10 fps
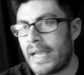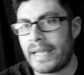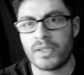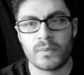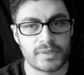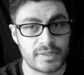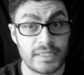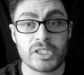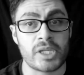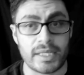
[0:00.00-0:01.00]
and it was
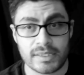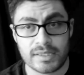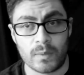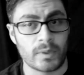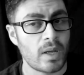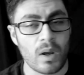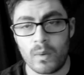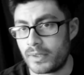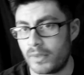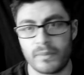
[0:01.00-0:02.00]
DJs that would
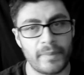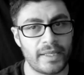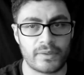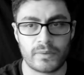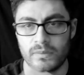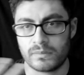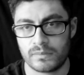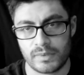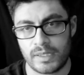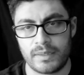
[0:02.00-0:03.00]
go and they would make their own
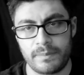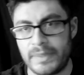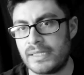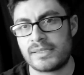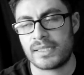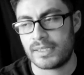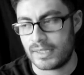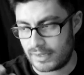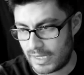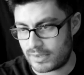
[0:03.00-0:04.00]
uh, beats, and
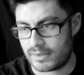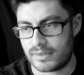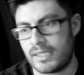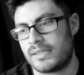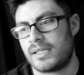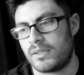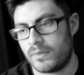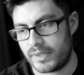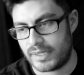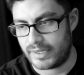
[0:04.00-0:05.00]
then that's that's kind
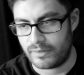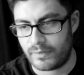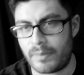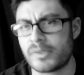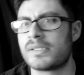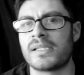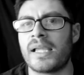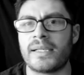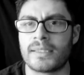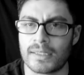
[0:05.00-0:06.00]
of where like rappers
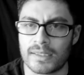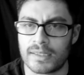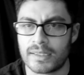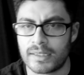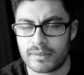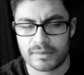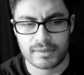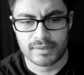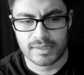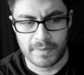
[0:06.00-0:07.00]
delight kind of thing
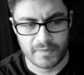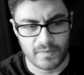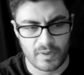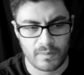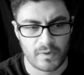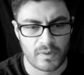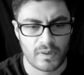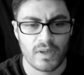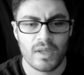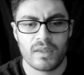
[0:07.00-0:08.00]
uh, stems from, or
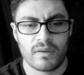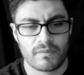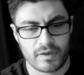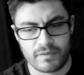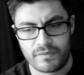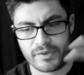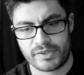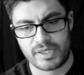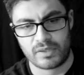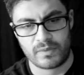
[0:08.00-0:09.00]
the very
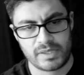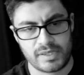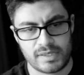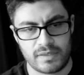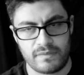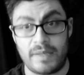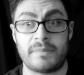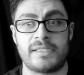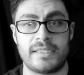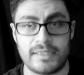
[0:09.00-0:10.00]
first generations of
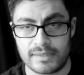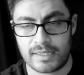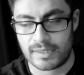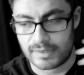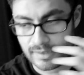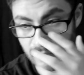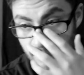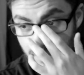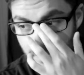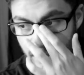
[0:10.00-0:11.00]
MCs kind of
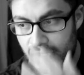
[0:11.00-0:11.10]
stem from.